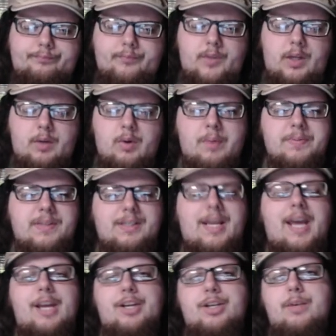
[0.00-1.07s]

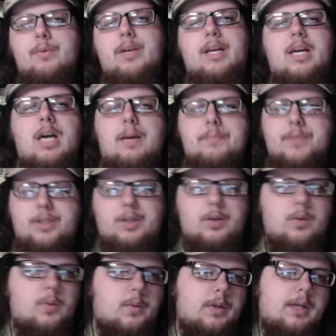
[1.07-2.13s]
representation when it comes
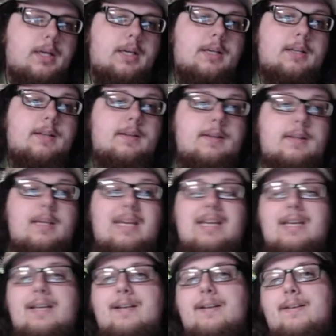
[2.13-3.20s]
to the
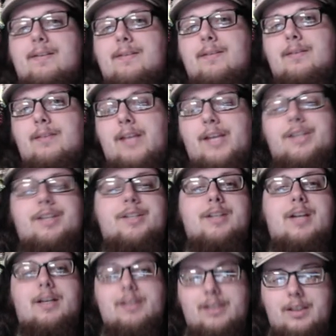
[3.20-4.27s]
Legends
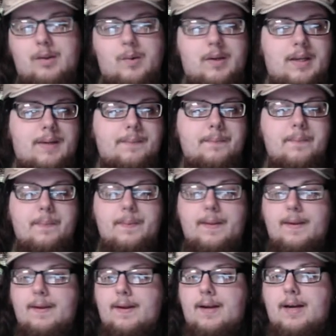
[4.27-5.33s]
continuity.
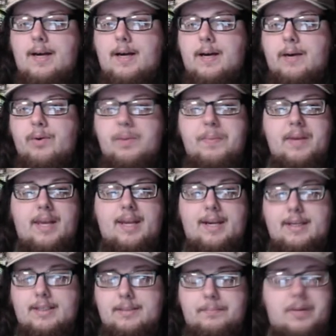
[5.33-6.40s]
We've been getting
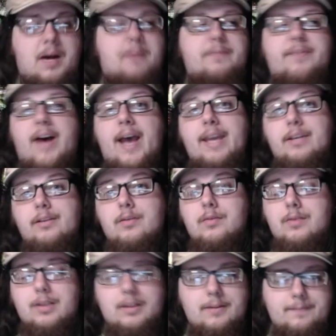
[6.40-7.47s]
some pop vinyls.